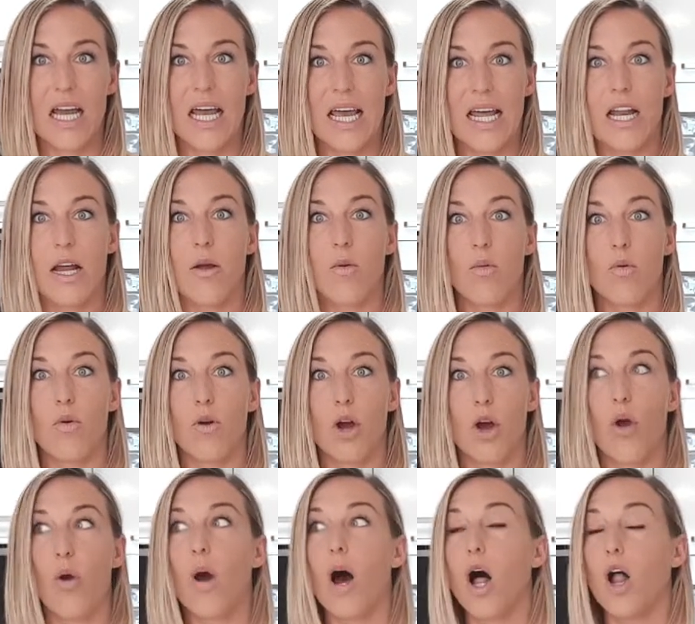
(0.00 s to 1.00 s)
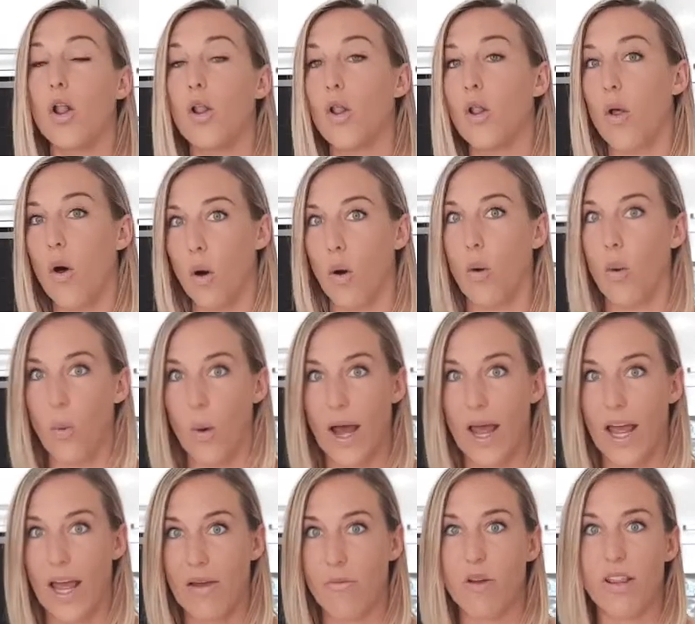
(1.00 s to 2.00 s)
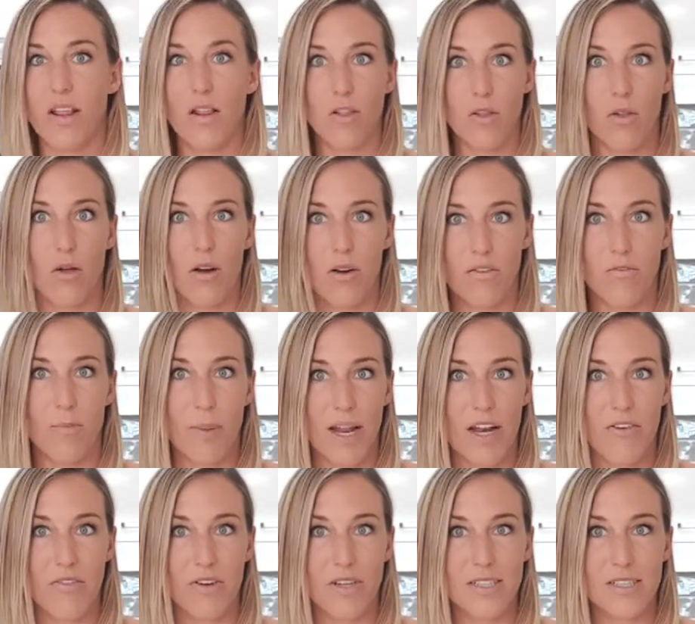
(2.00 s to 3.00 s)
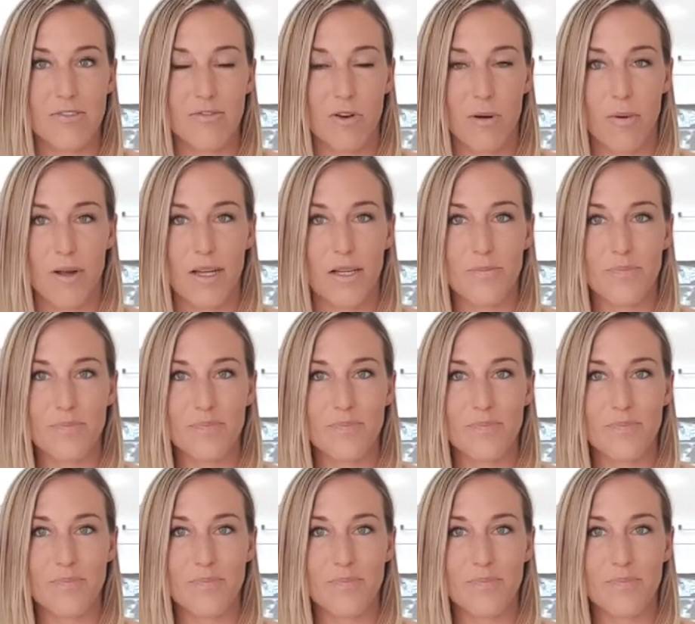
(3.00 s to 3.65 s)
and it will go a long way with a lot of benefits from it.